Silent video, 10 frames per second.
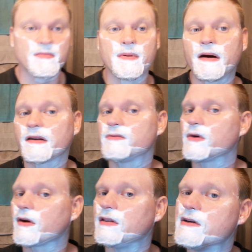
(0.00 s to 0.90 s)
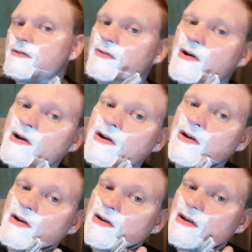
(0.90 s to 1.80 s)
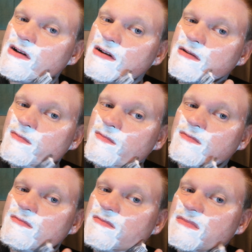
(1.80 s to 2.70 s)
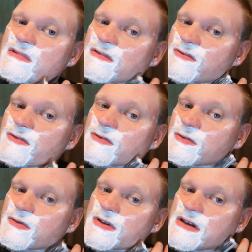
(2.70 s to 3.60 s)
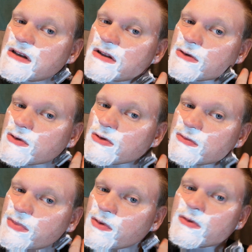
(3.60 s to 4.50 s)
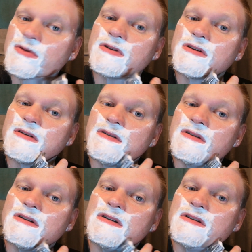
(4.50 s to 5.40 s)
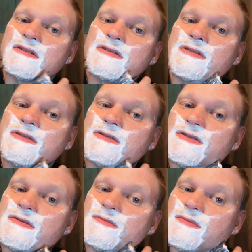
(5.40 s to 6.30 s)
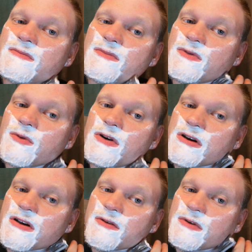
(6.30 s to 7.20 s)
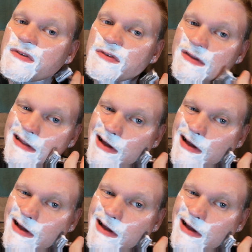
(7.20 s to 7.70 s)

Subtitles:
I'm part of where I live, for the local board to do some work with the